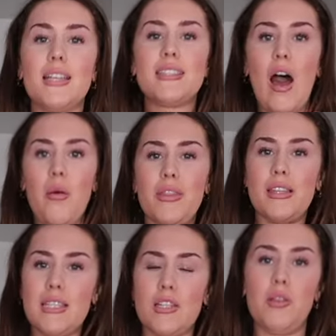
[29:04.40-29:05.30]
Tell me
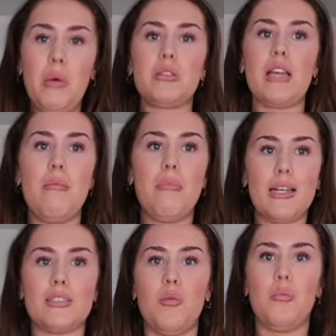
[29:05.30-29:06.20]
this isn't the most like
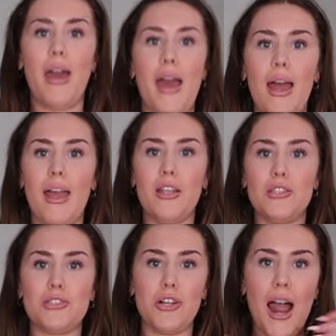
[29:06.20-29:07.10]
Madison
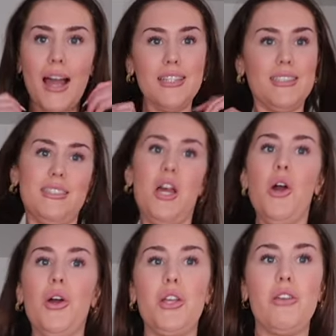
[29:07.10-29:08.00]
Beer dress
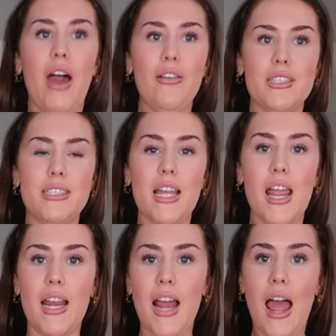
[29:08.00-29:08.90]
you've ever
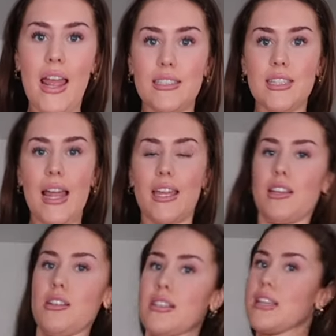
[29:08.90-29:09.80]
seen. It's
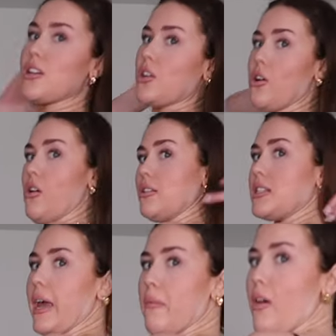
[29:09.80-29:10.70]
like, cause it's a
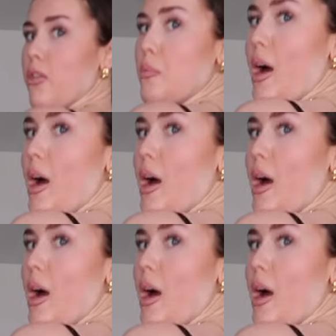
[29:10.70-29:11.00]
corset on the